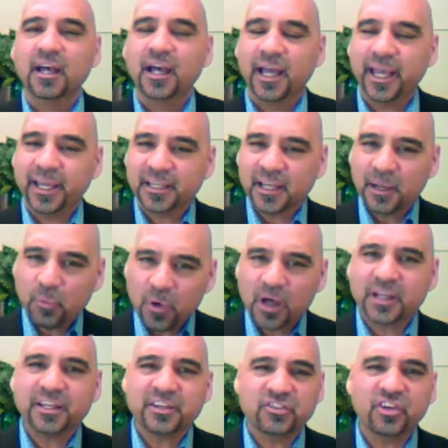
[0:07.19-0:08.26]
And I
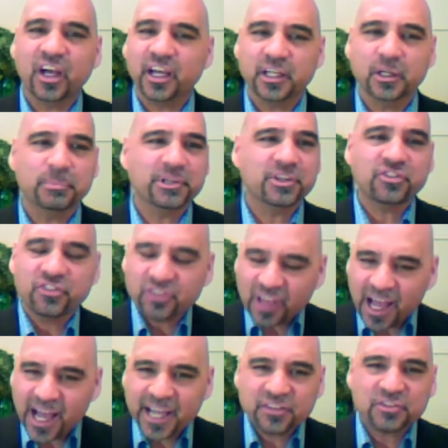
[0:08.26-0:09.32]
want to tell you,
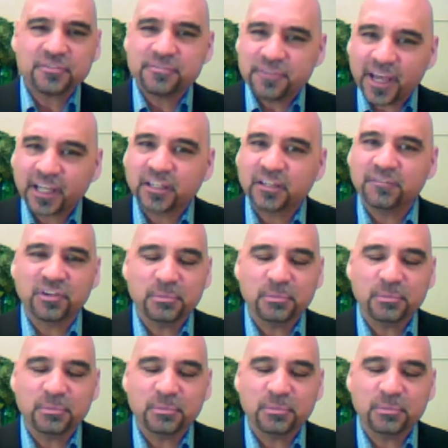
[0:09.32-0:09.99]
besides effective